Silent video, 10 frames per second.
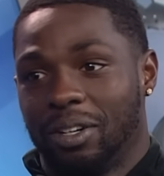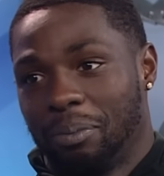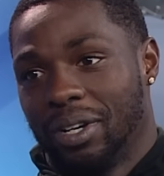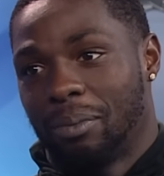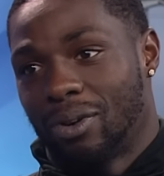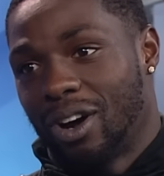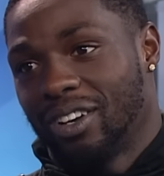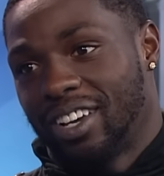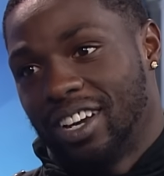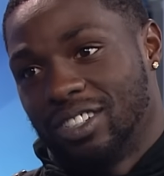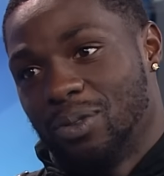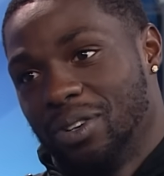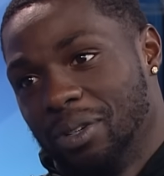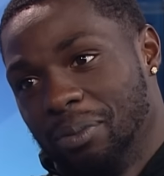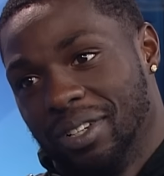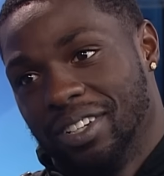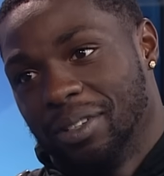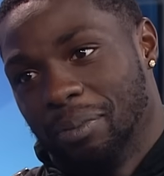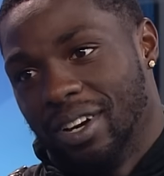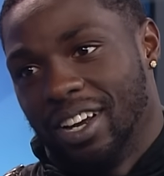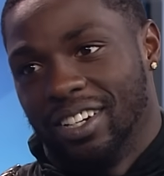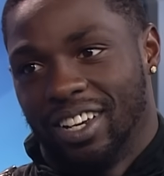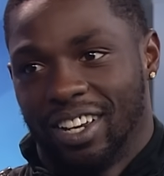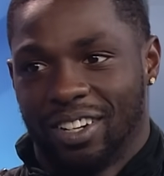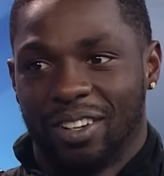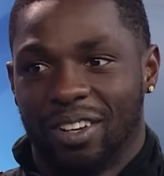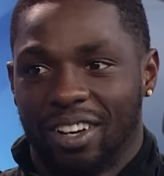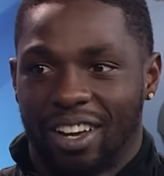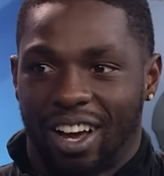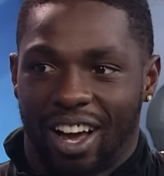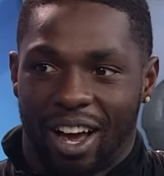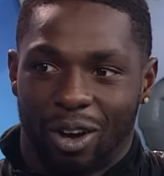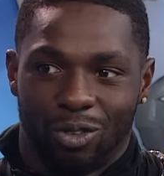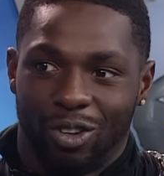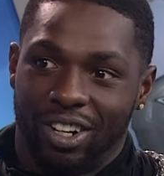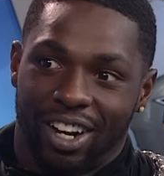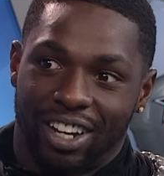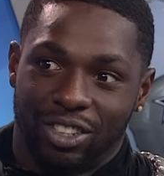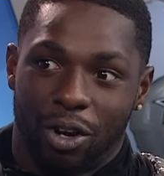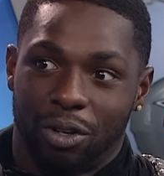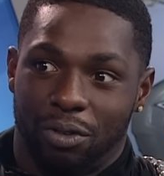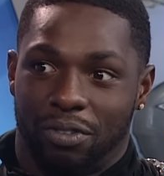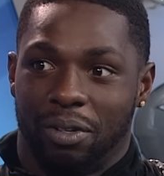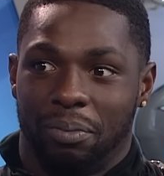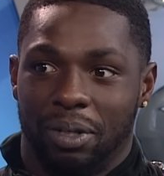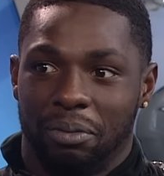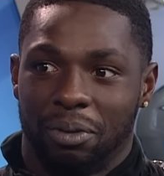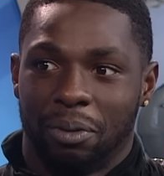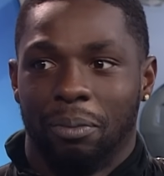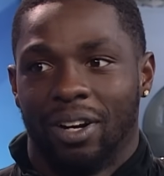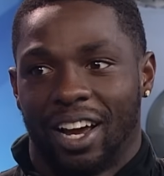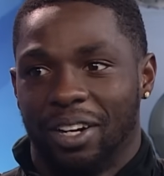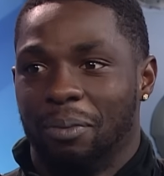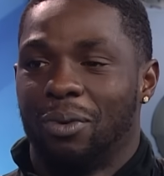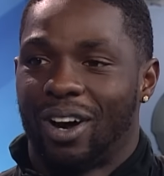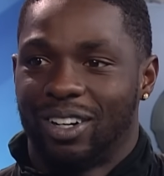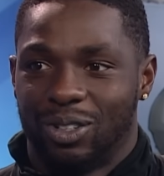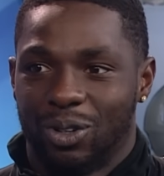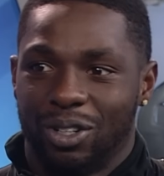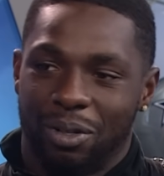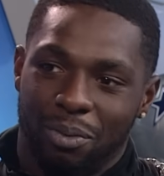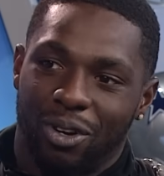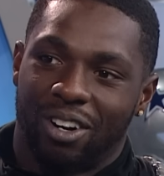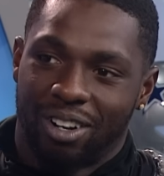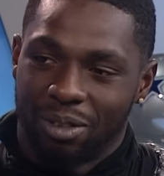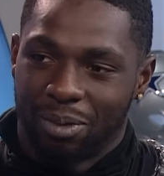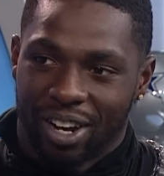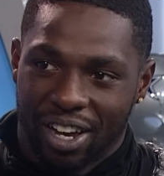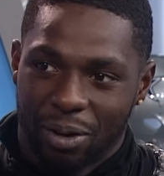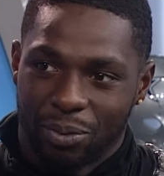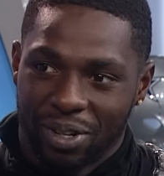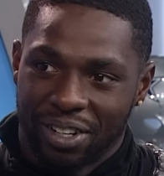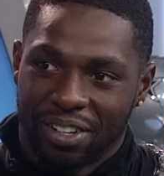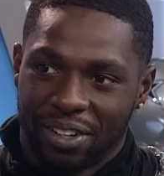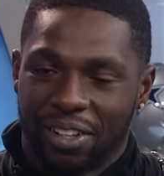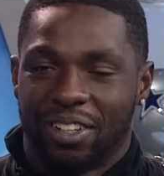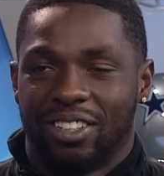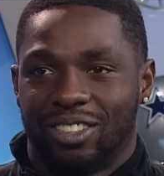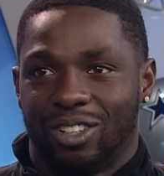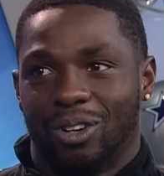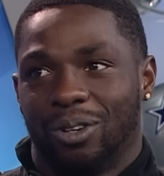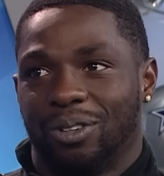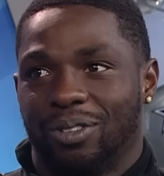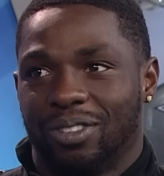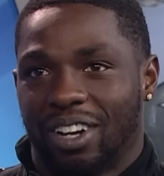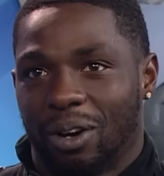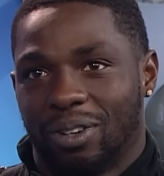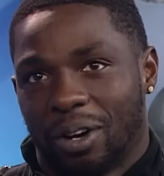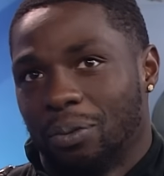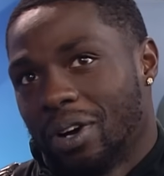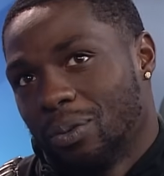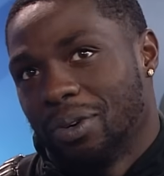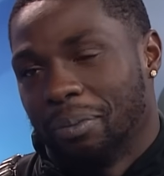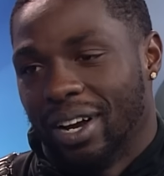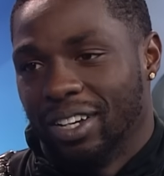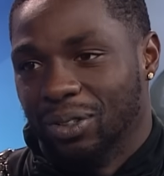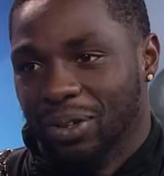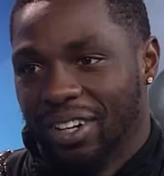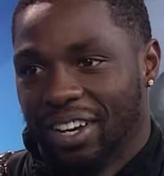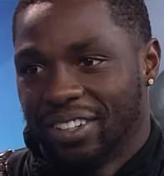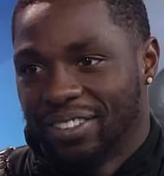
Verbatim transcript: now, to be a broadcast. I wanted to really? be, but then I don't really like talking in front of people. But like the more I do it, the more comfortable I am with it. Yeah. So I, I, I wouldn't mind doing that.